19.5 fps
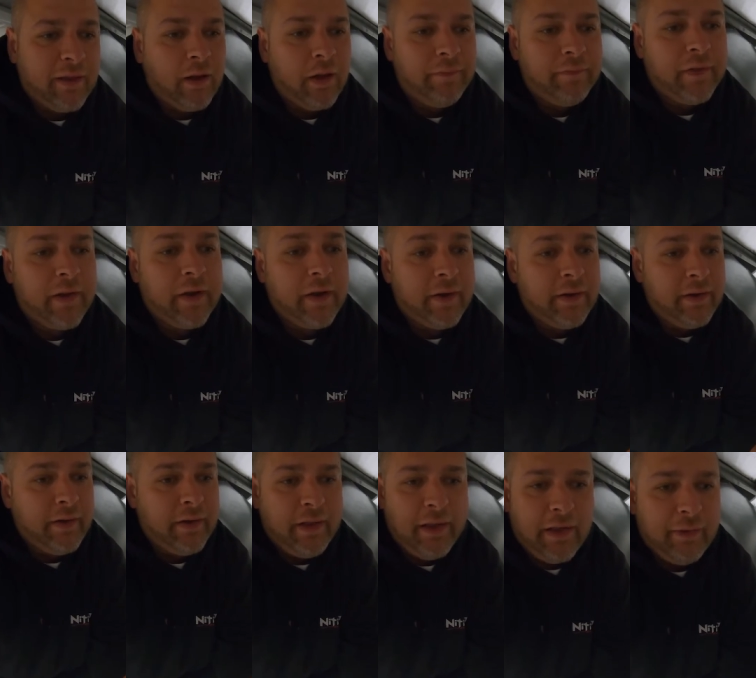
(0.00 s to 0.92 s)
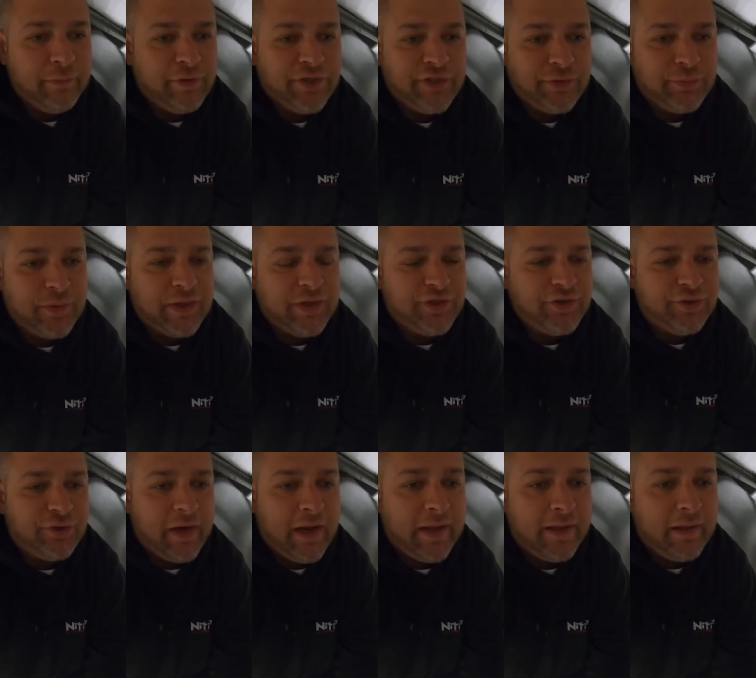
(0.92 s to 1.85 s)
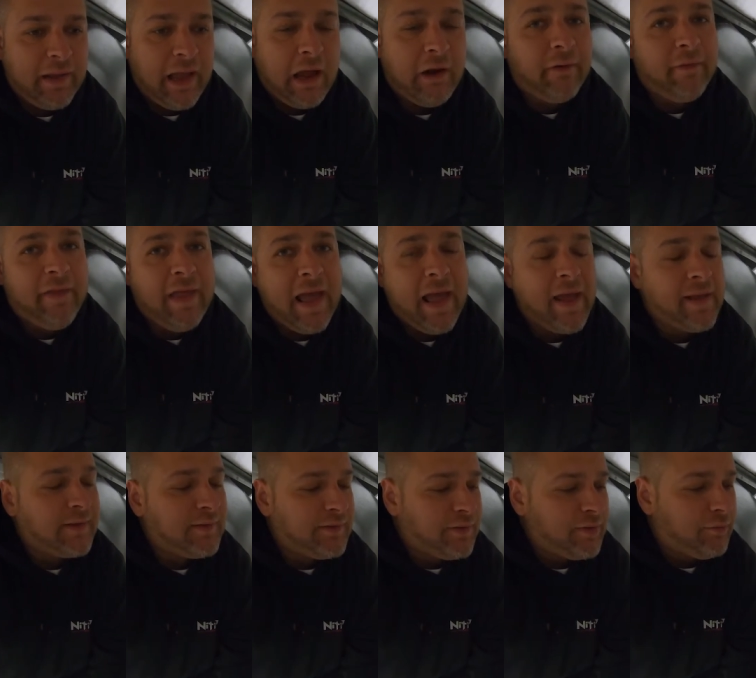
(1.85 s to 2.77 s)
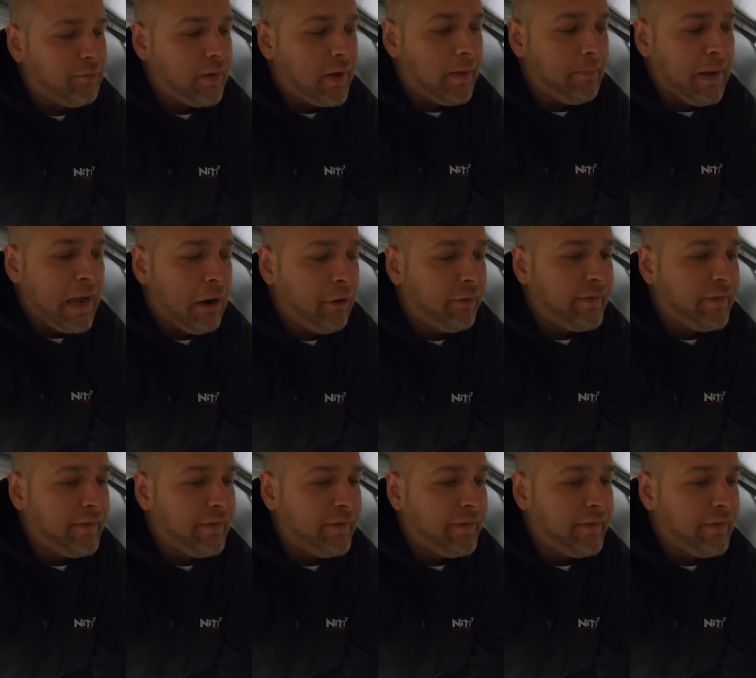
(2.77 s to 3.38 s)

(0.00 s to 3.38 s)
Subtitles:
on there, and we just went straight out of that to power